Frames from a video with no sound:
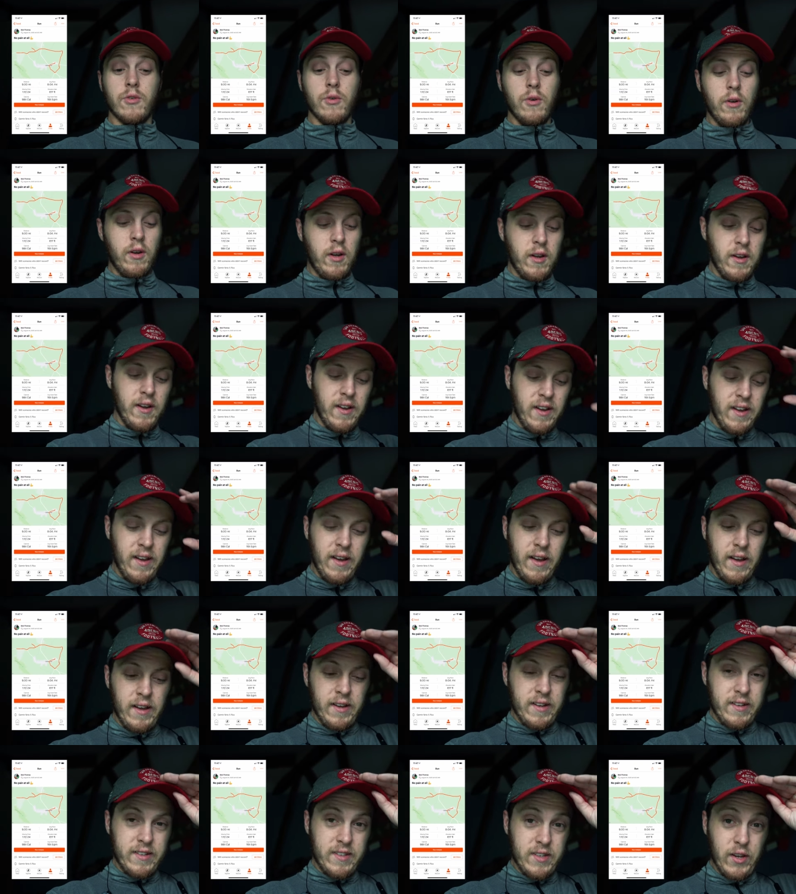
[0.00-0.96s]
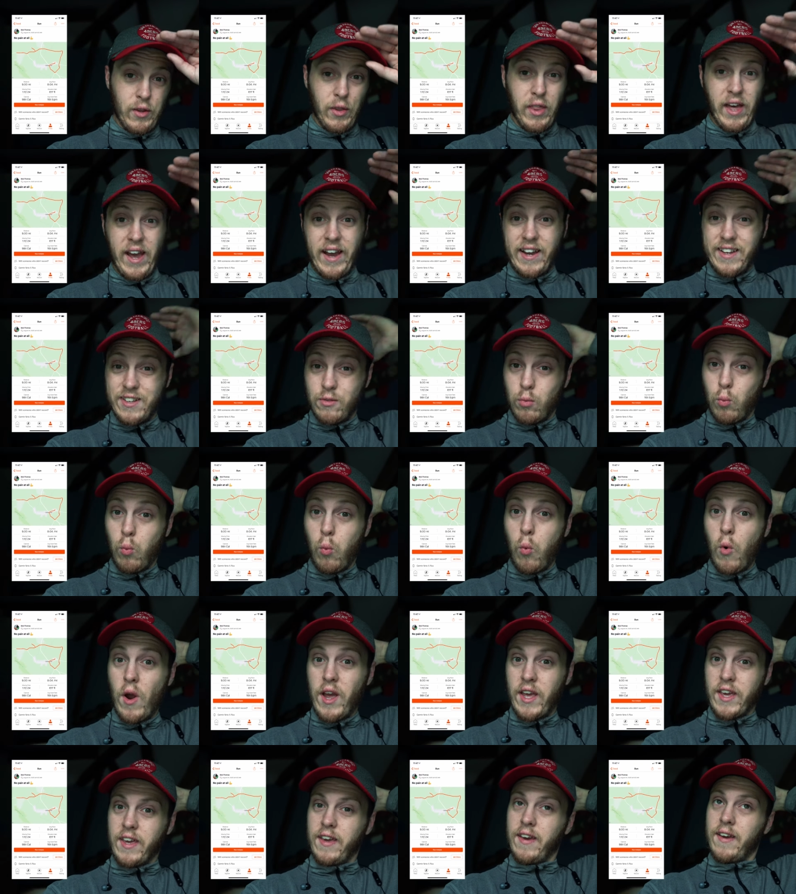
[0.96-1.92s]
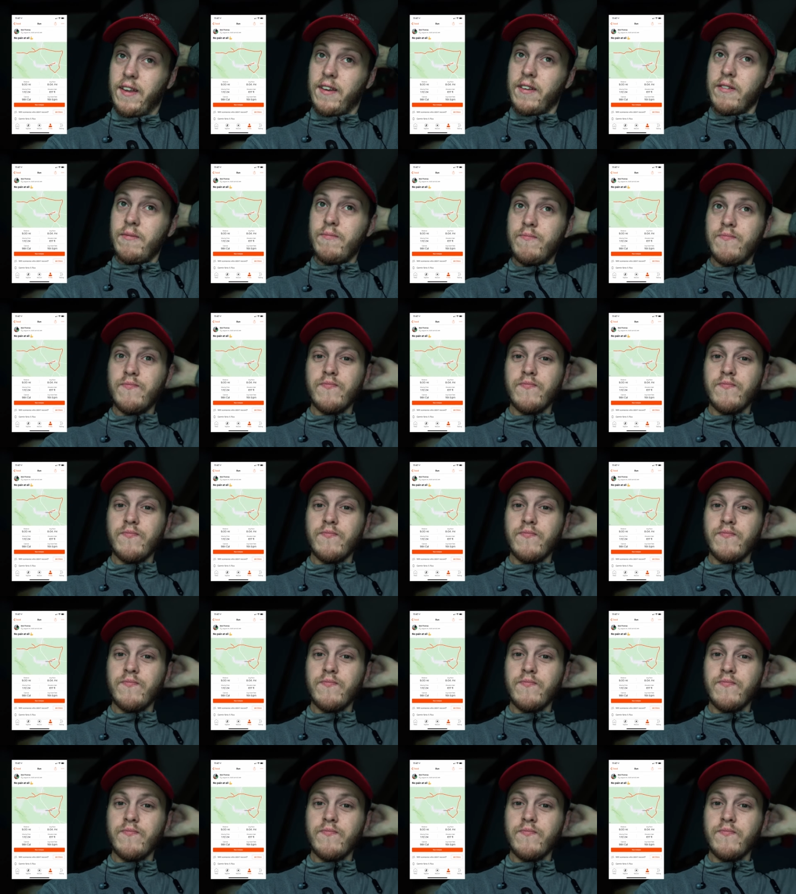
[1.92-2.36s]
all. So that is wicked.